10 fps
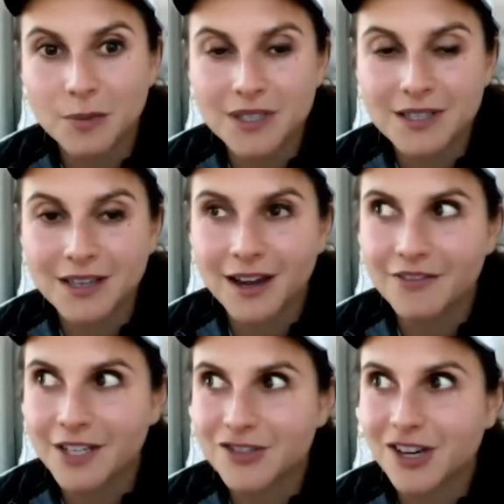basically I
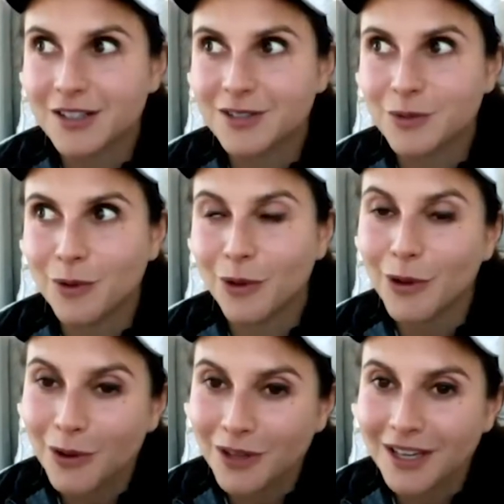finished high school
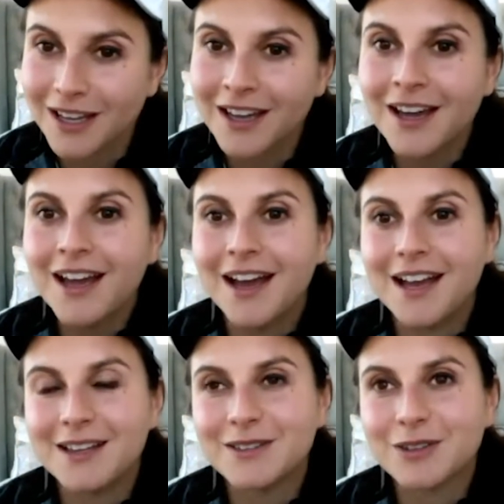early.
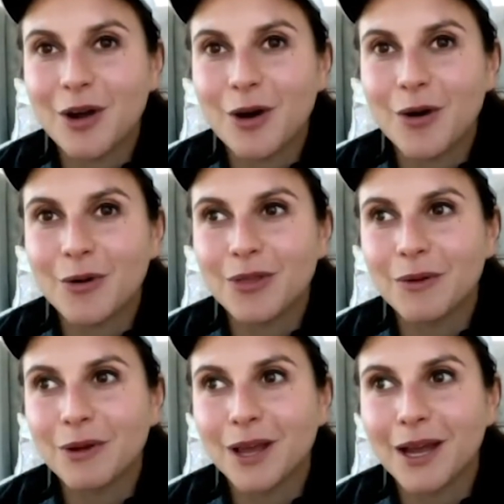And so they
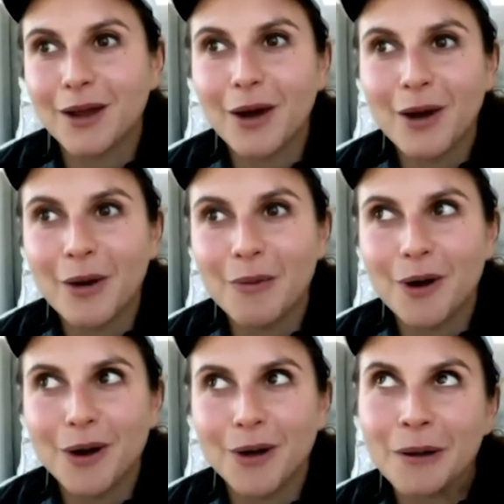were like, oh,
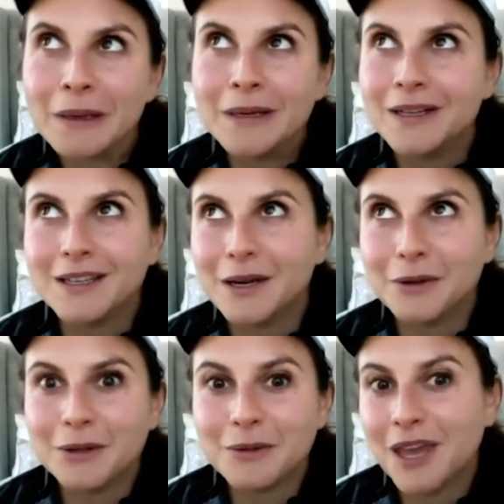well,
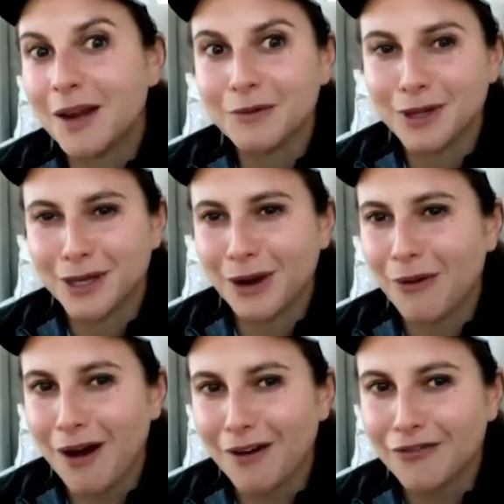you can't really go
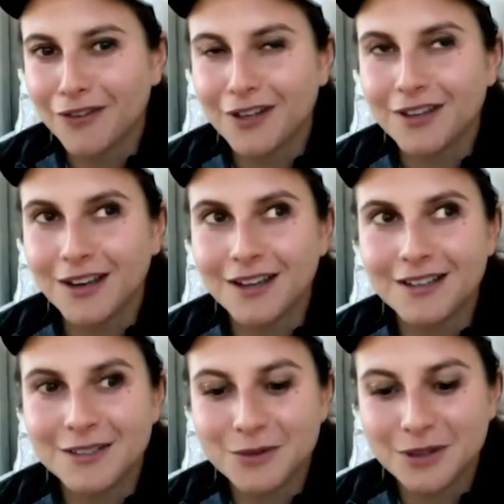off and
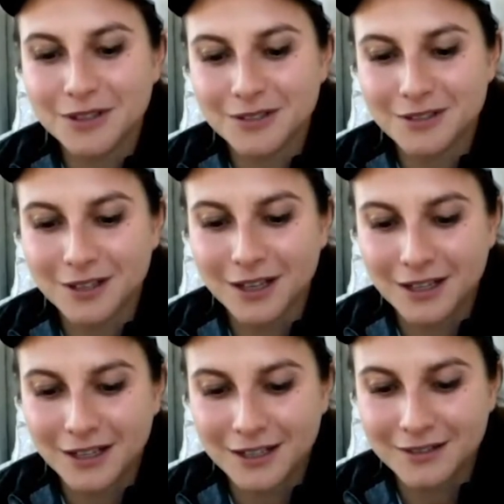do this,
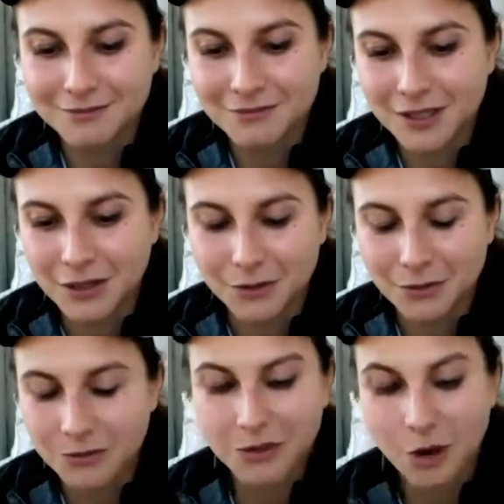
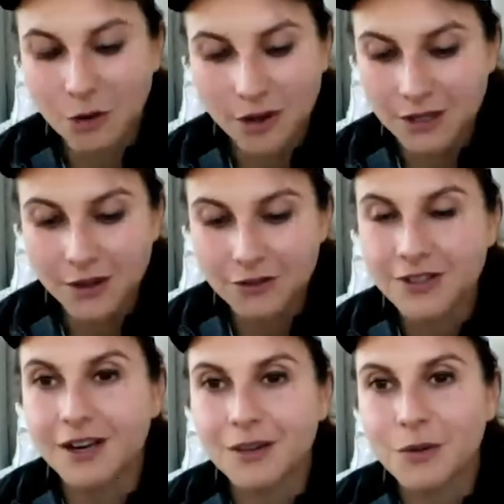go on the other
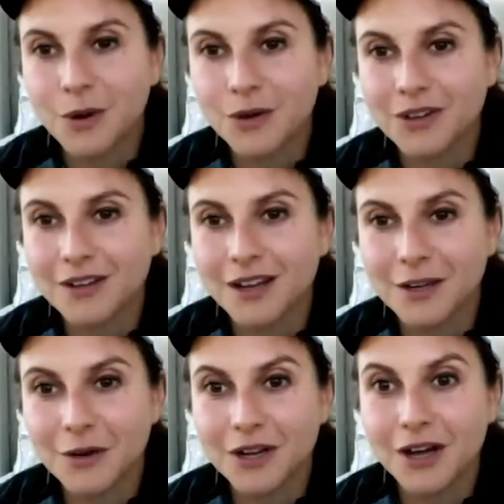side of the world and
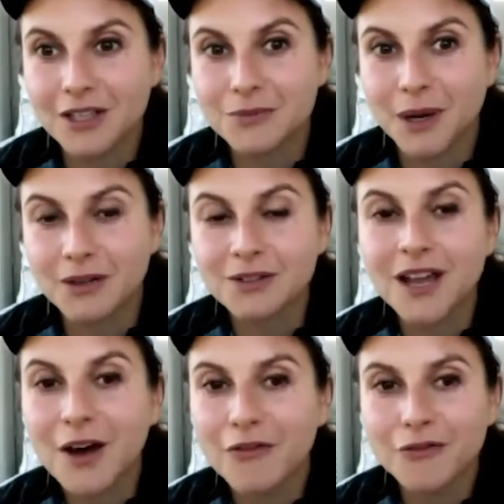go to college by
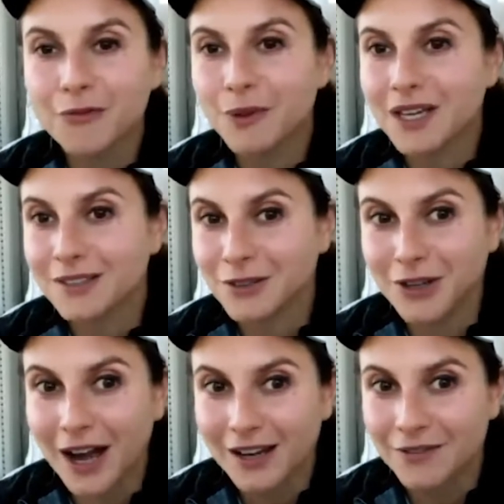yourself because you're
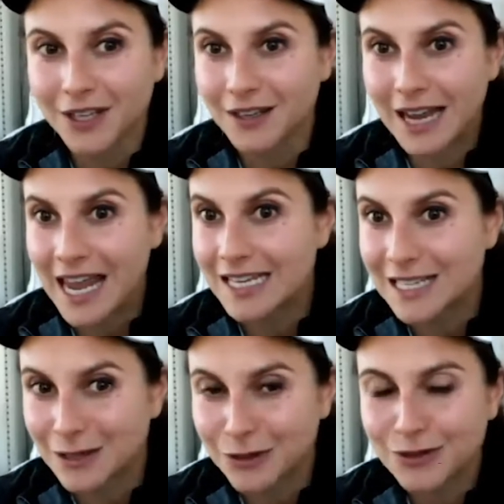not even
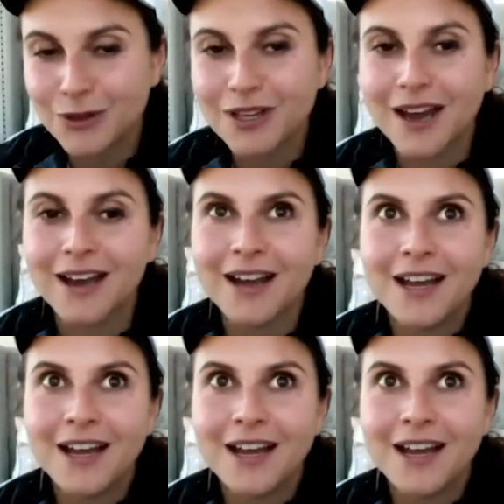18 years old yet.